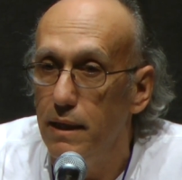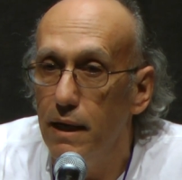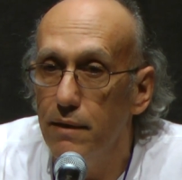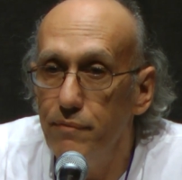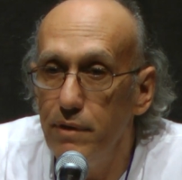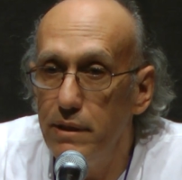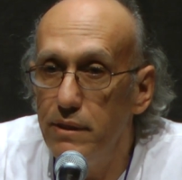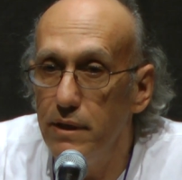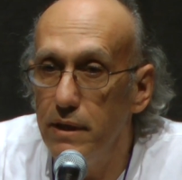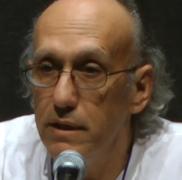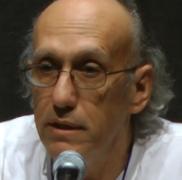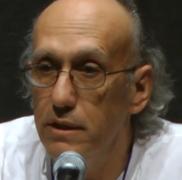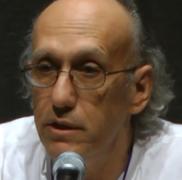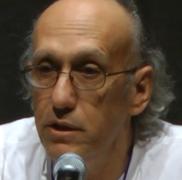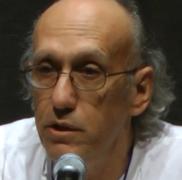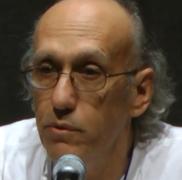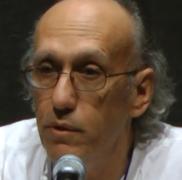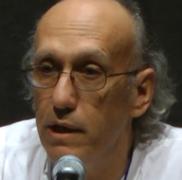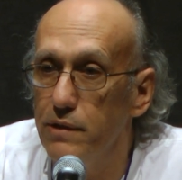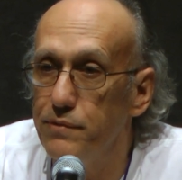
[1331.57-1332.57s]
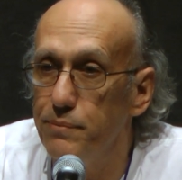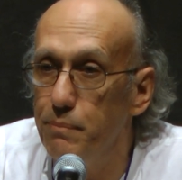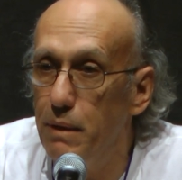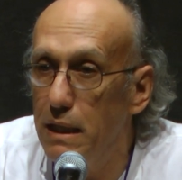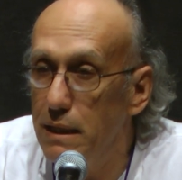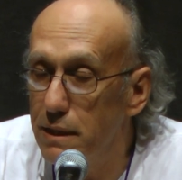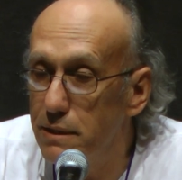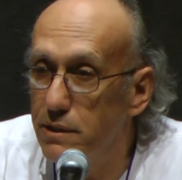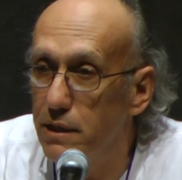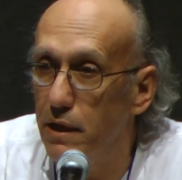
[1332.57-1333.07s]
Everything the U.S.
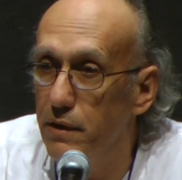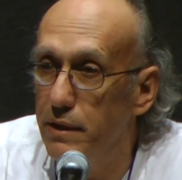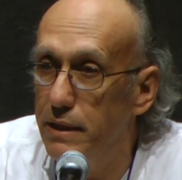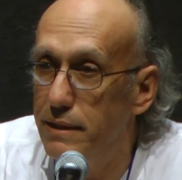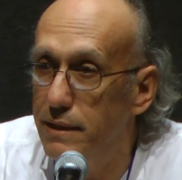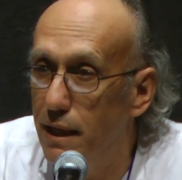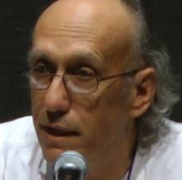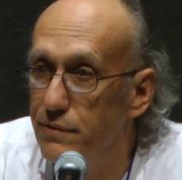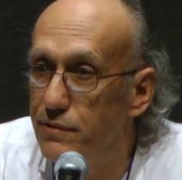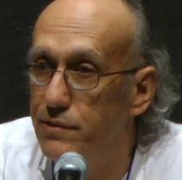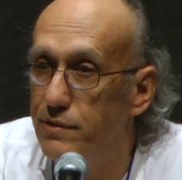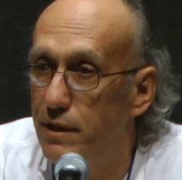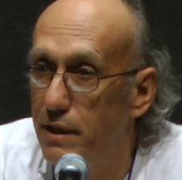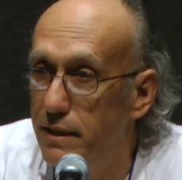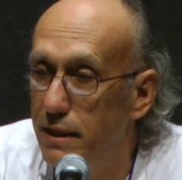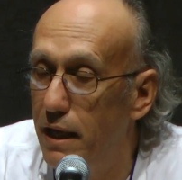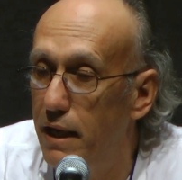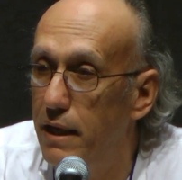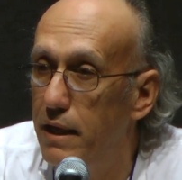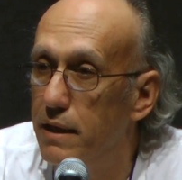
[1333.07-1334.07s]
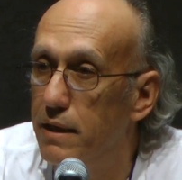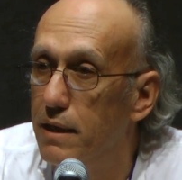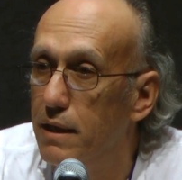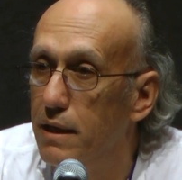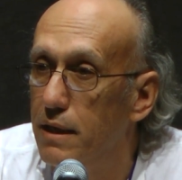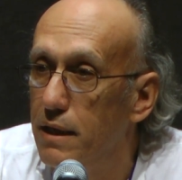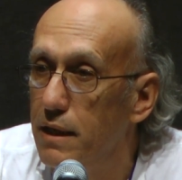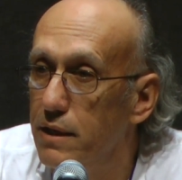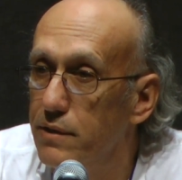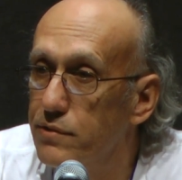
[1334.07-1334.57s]
military does today
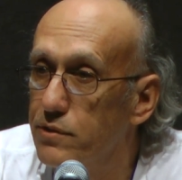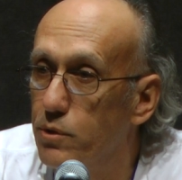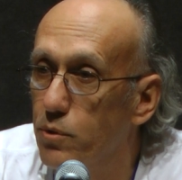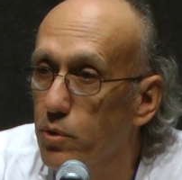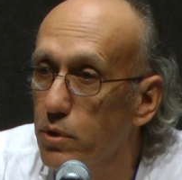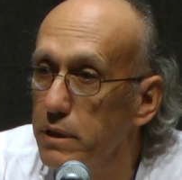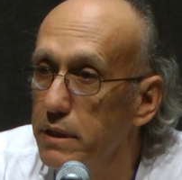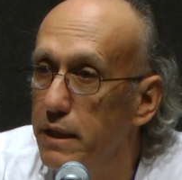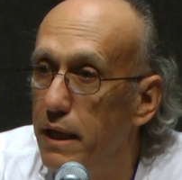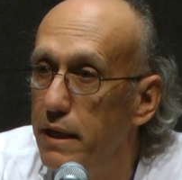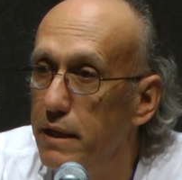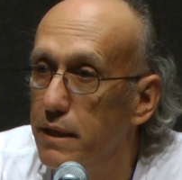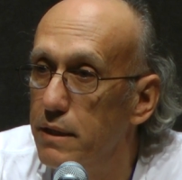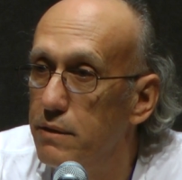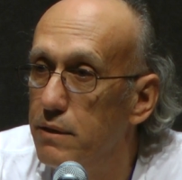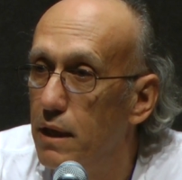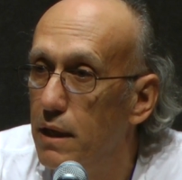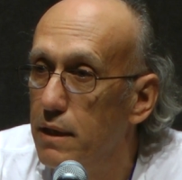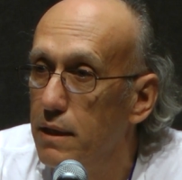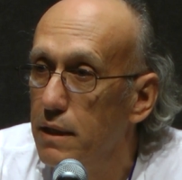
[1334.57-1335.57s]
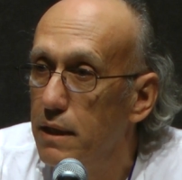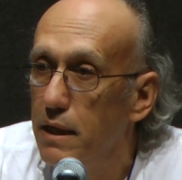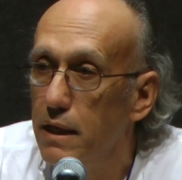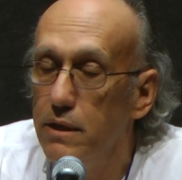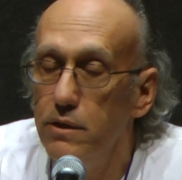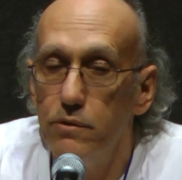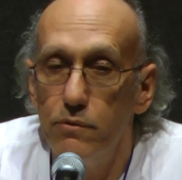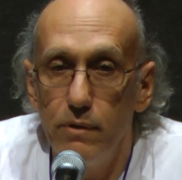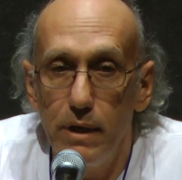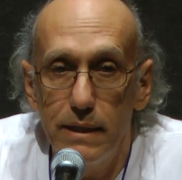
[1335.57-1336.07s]
is coordinated
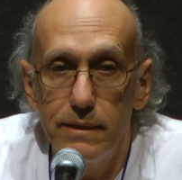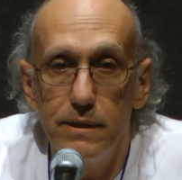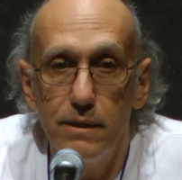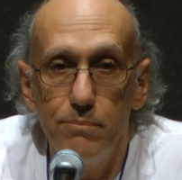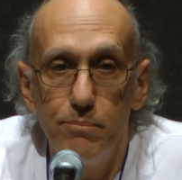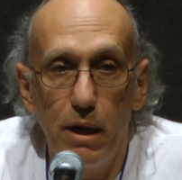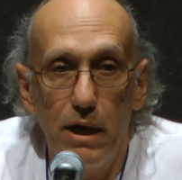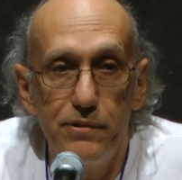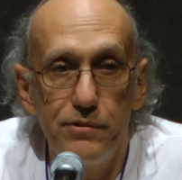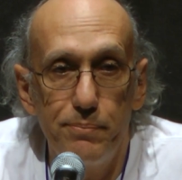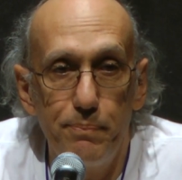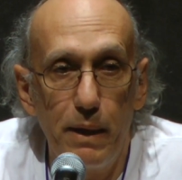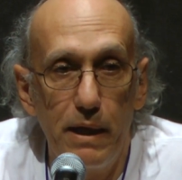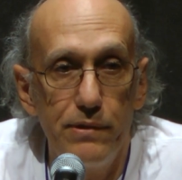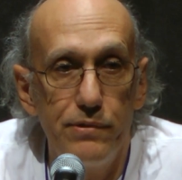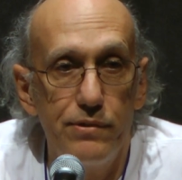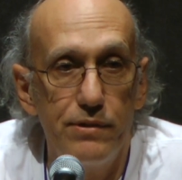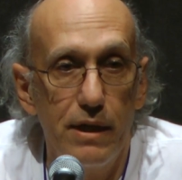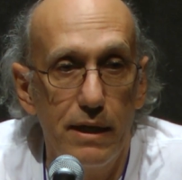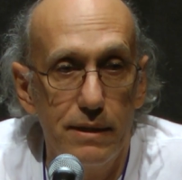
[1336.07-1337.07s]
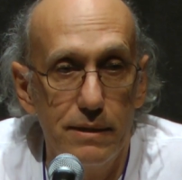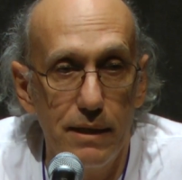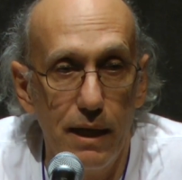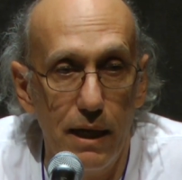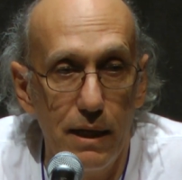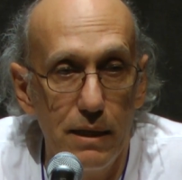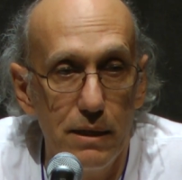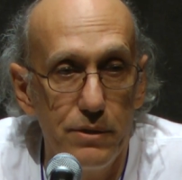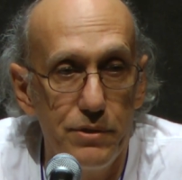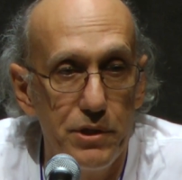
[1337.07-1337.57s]
and directed by space
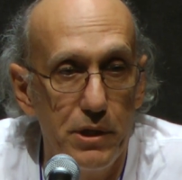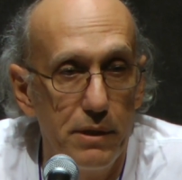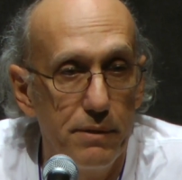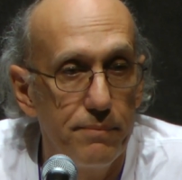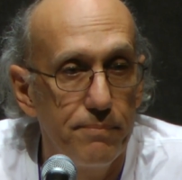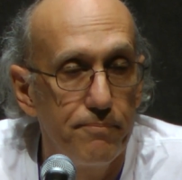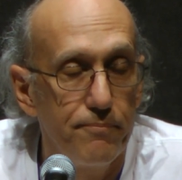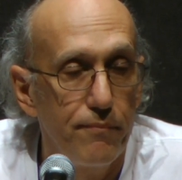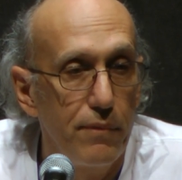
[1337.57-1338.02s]
technology.